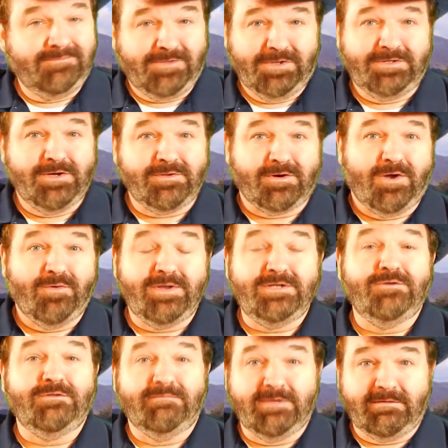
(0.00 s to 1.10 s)
they'll know they're only
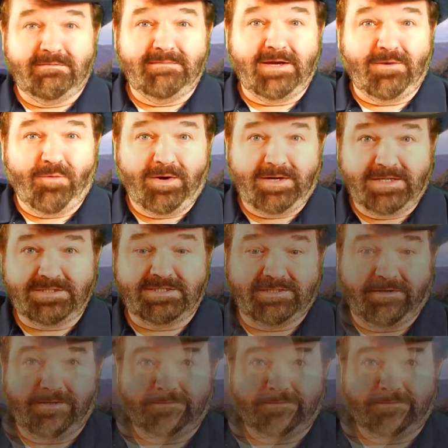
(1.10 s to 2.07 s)
doing the minimum amount of work necessary.